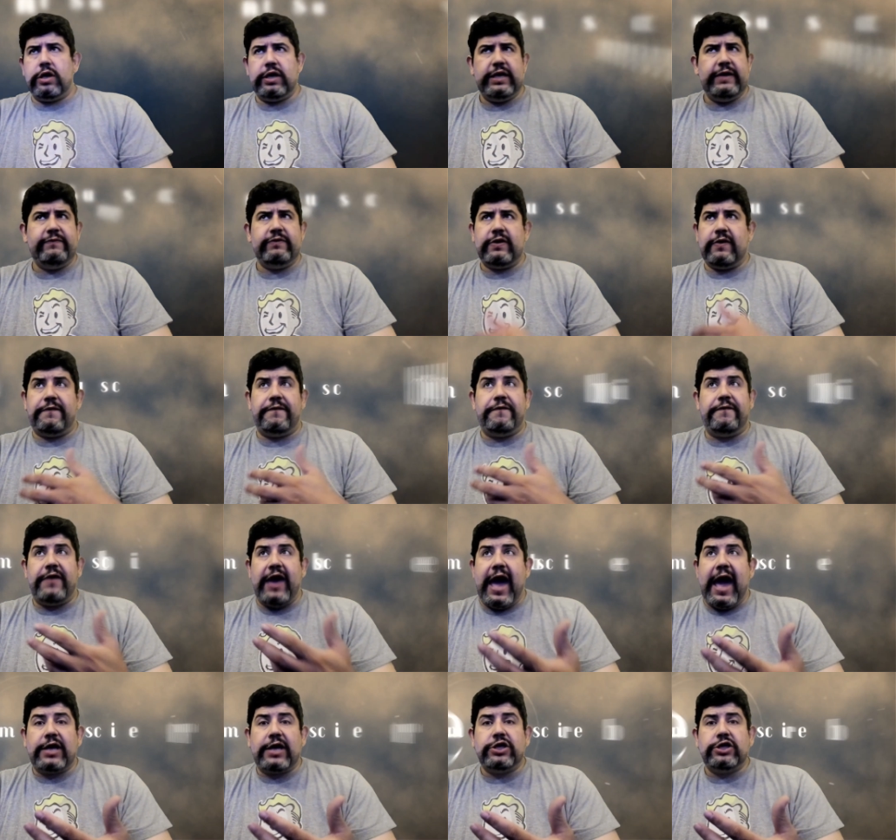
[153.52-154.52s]
even a
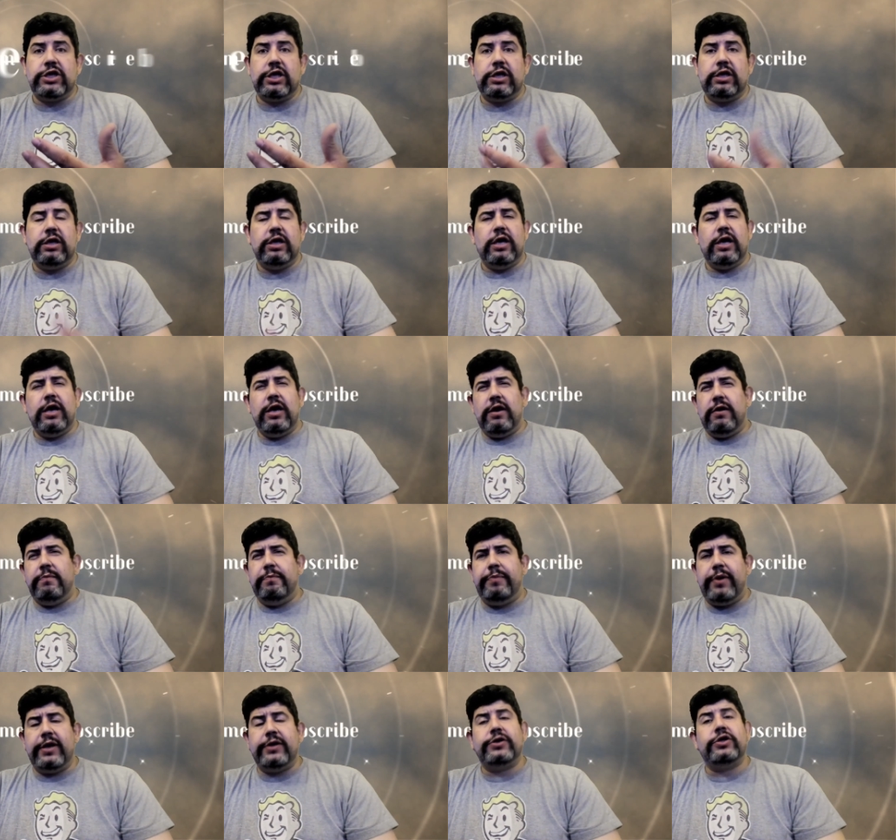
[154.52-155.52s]
faction,
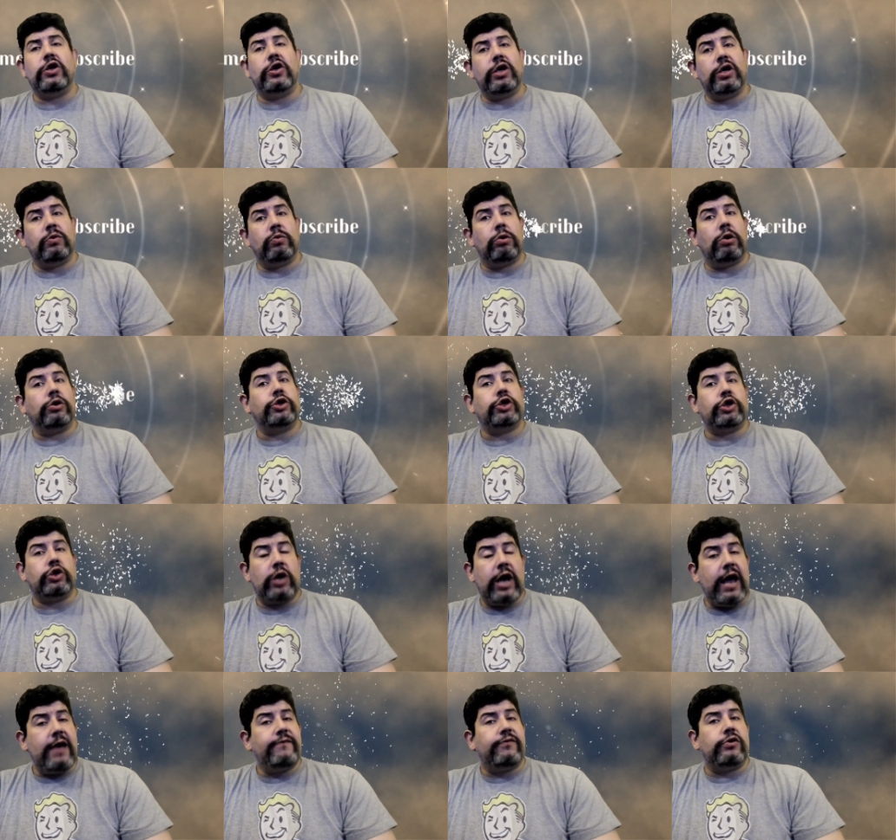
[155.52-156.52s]
but during world
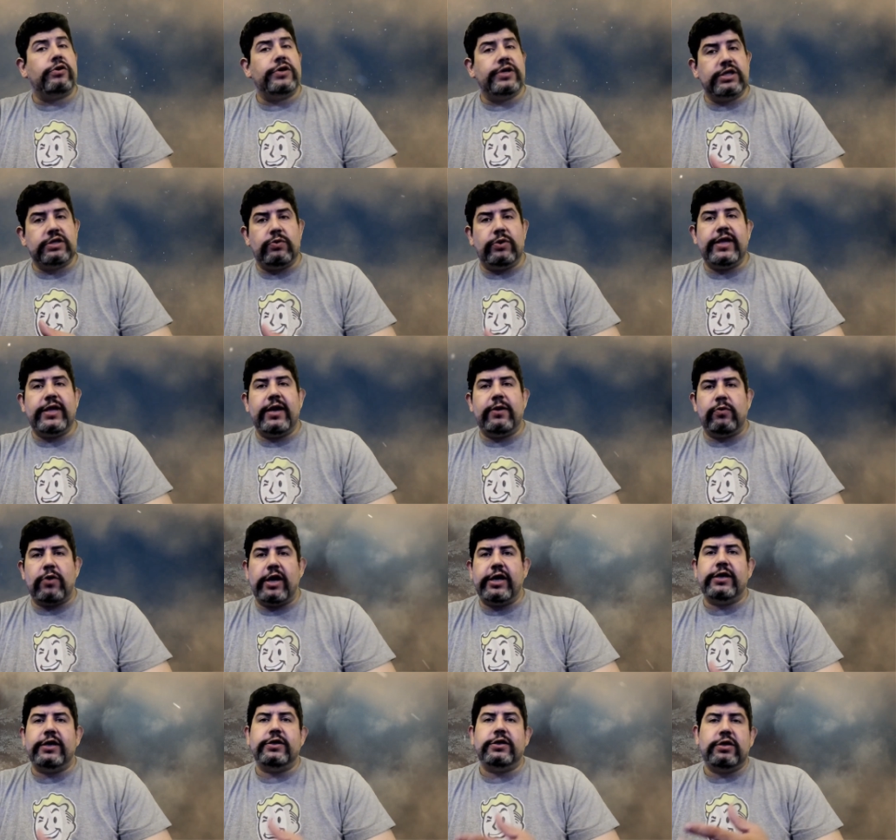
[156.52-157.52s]
travel is when they
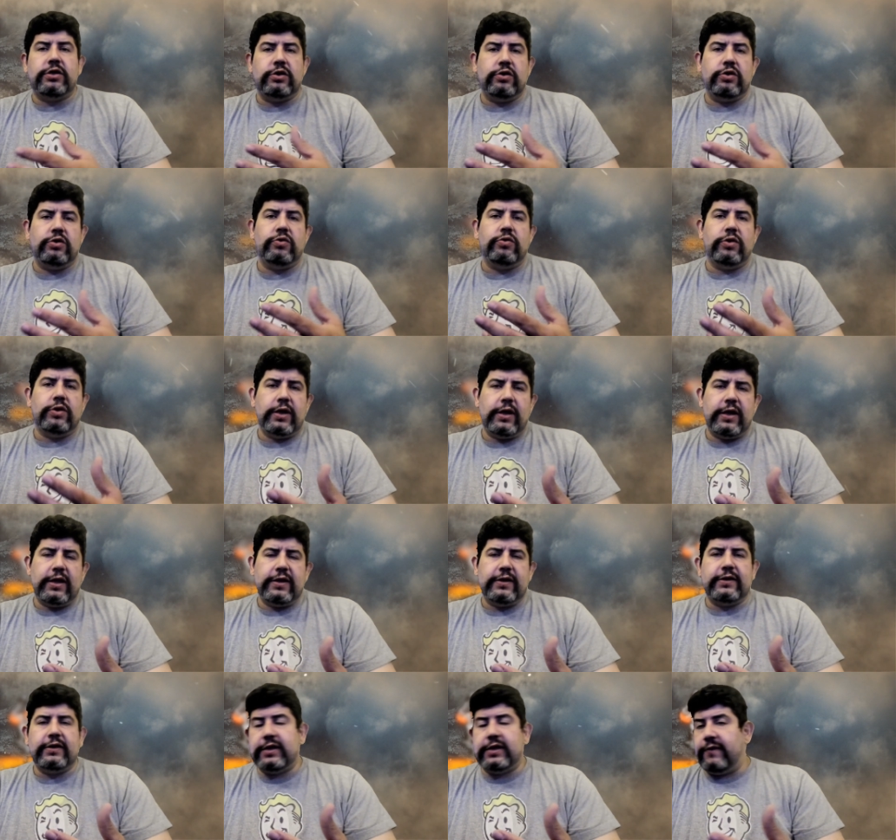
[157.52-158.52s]
run into
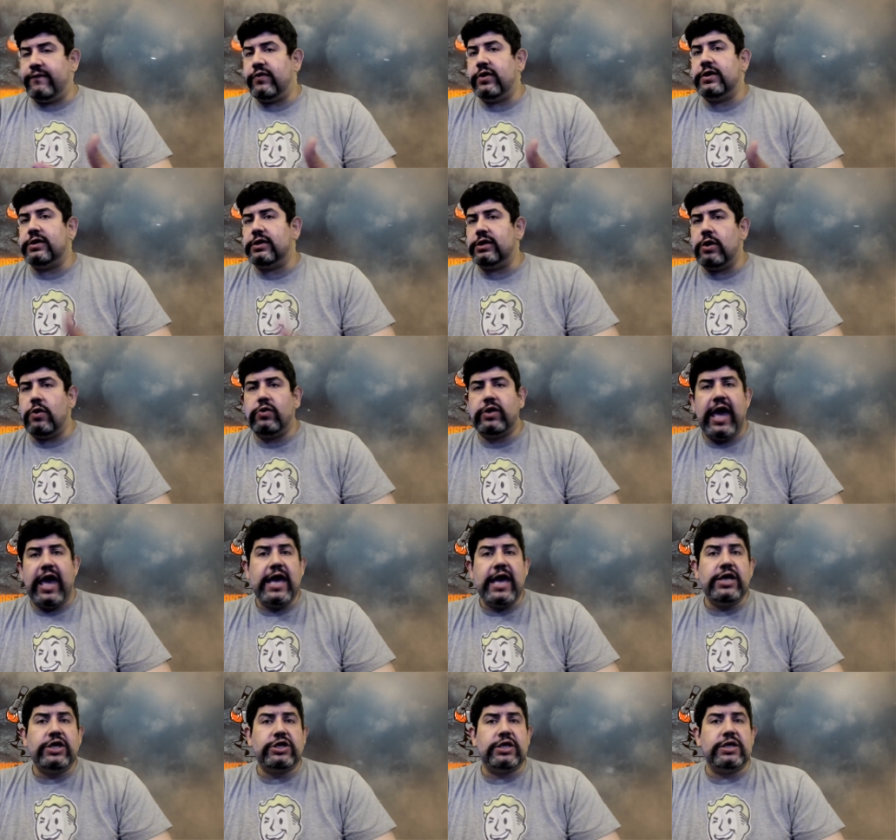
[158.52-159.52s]
different
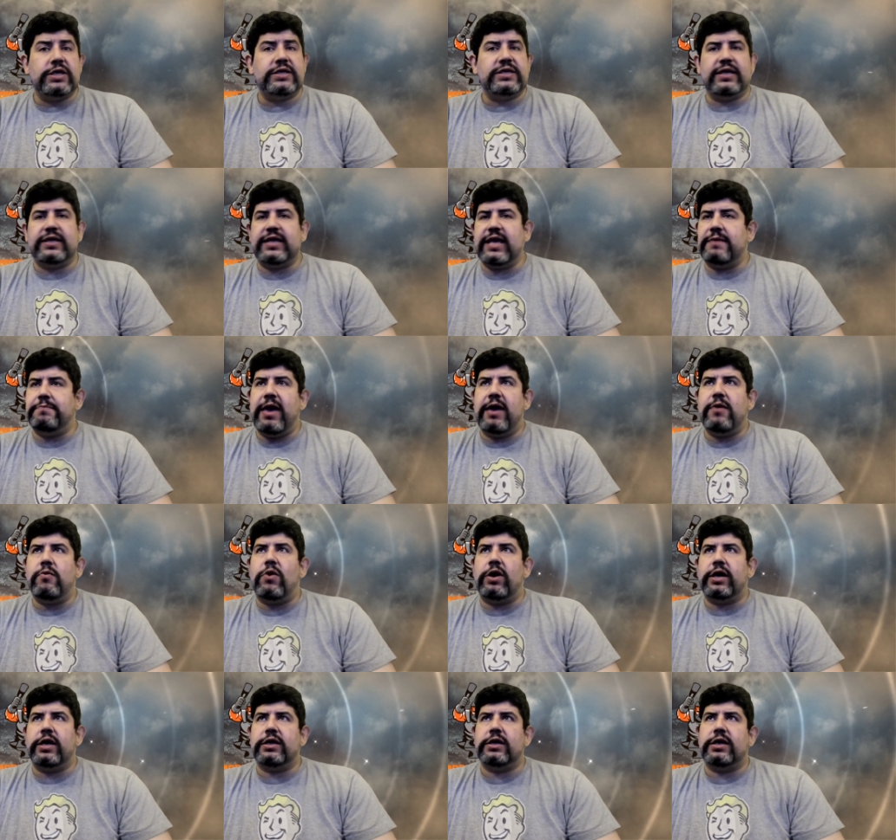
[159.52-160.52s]
locations that they may
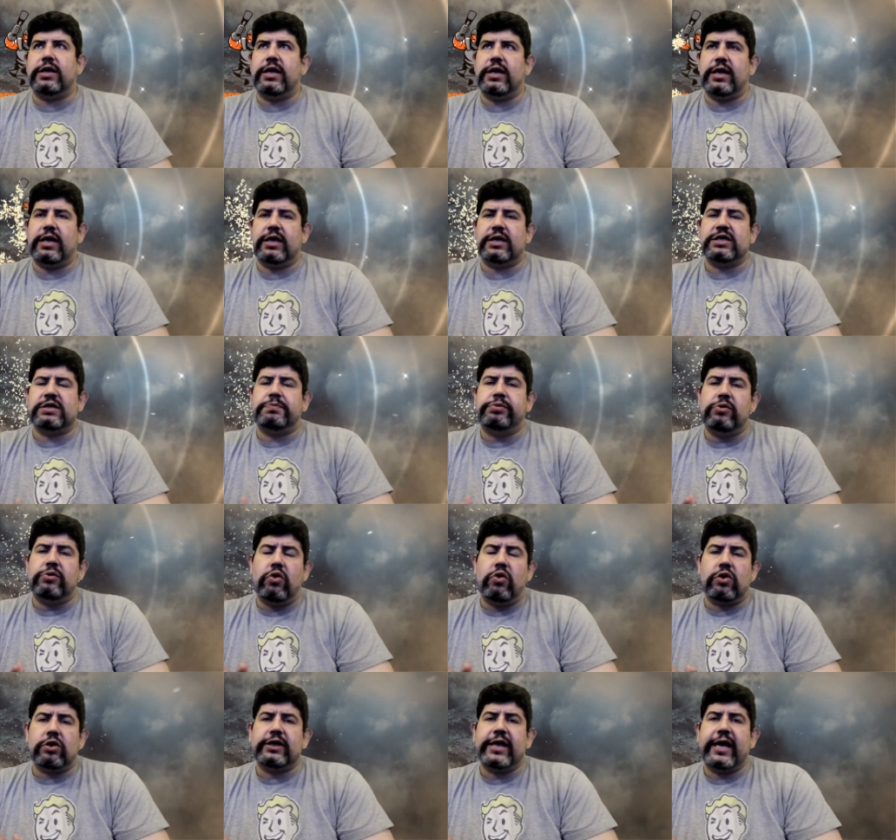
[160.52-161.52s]
want to
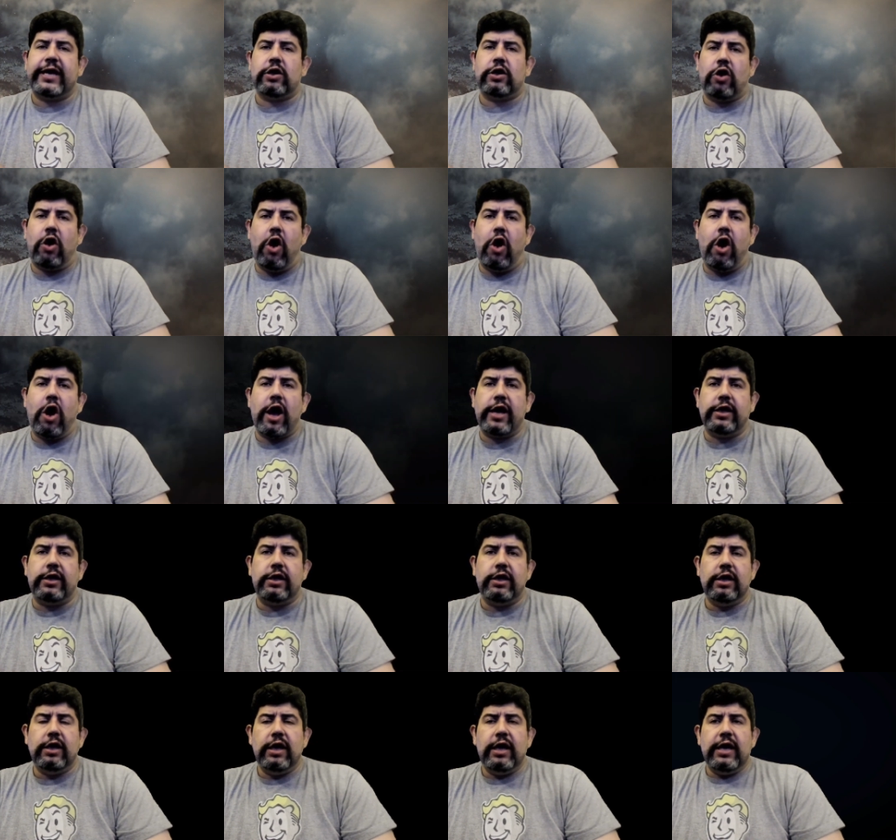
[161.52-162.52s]
explore later on,
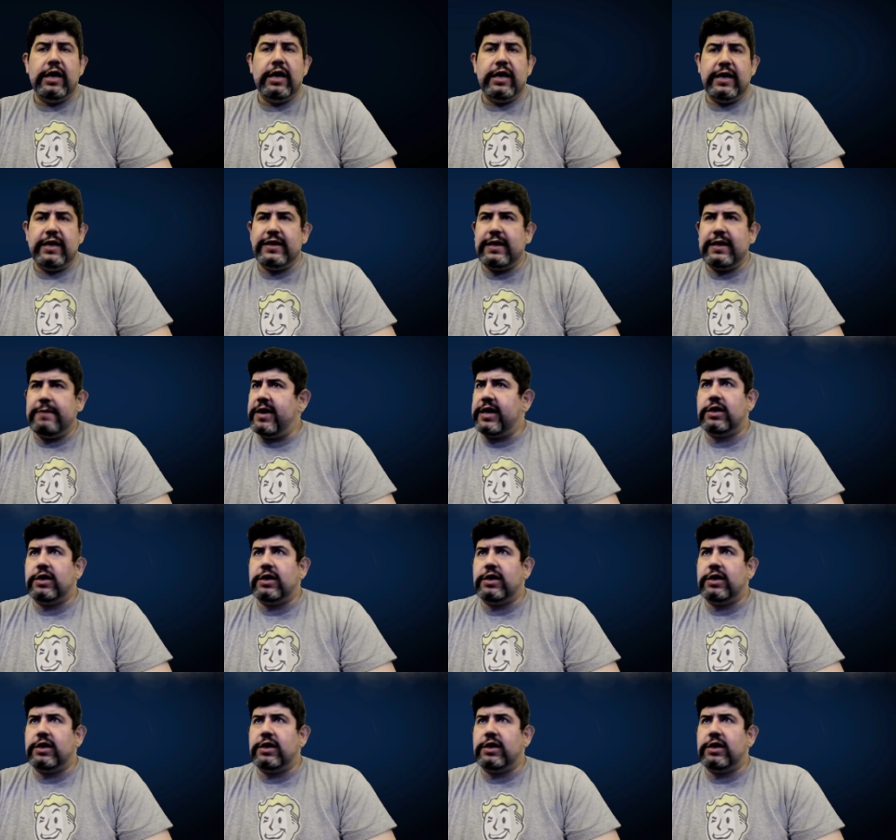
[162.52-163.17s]
and they make a